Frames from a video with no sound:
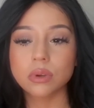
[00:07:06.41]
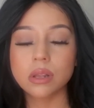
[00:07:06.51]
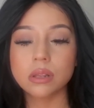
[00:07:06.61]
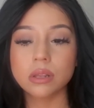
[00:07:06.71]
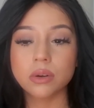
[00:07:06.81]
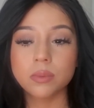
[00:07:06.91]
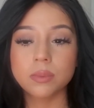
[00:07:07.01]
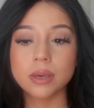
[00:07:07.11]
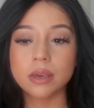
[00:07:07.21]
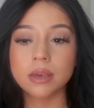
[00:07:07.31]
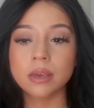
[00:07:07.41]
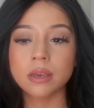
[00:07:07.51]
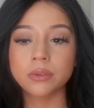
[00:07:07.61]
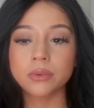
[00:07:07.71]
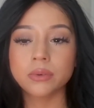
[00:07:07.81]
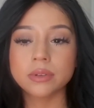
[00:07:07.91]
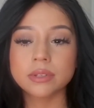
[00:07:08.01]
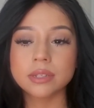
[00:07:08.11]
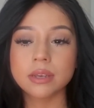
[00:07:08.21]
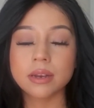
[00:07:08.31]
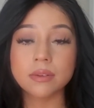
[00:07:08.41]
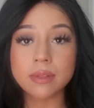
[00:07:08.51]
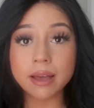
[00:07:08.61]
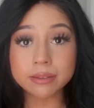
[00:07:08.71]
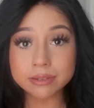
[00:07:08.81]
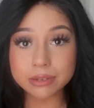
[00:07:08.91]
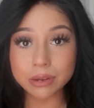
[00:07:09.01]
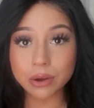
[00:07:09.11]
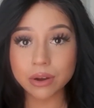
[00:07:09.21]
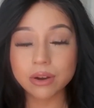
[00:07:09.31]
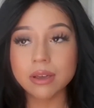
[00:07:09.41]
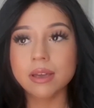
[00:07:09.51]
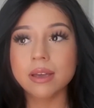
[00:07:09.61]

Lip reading: a little bit towards the end of last year.